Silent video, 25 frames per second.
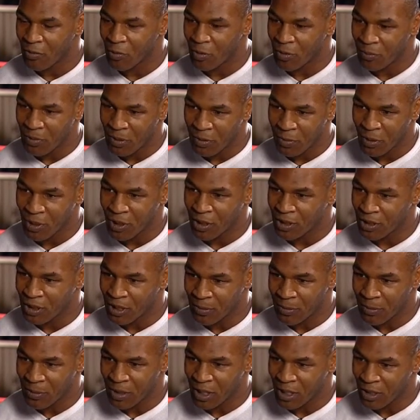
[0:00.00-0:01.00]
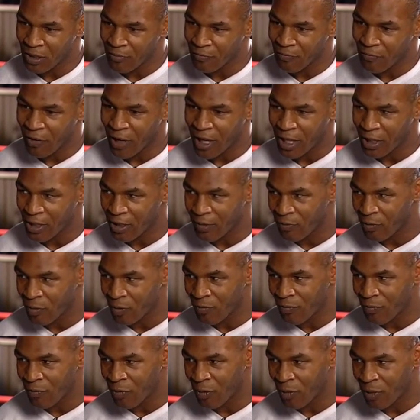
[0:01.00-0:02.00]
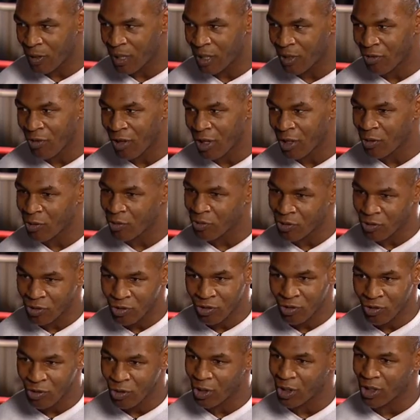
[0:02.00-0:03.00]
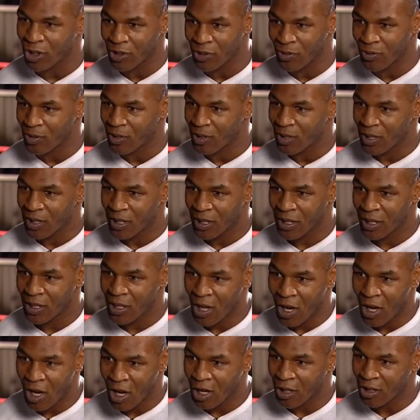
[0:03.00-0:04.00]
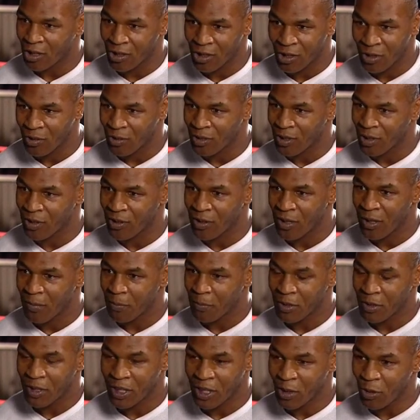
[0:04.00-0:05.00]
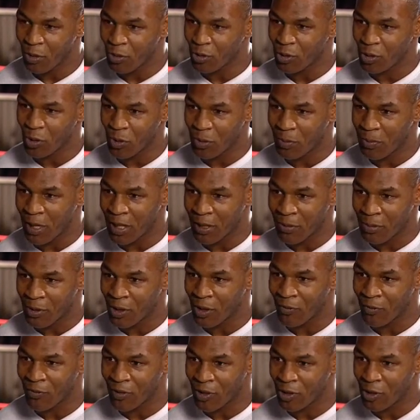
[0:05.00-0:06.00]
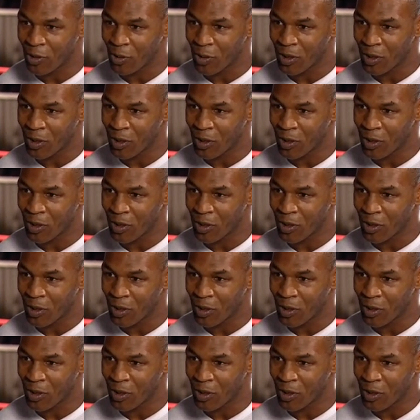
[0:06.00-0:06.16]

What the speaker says: And when people are intimidated and frightened of you, the first thing they try to do is destroy you and conquer you. But they don't do it by themselves.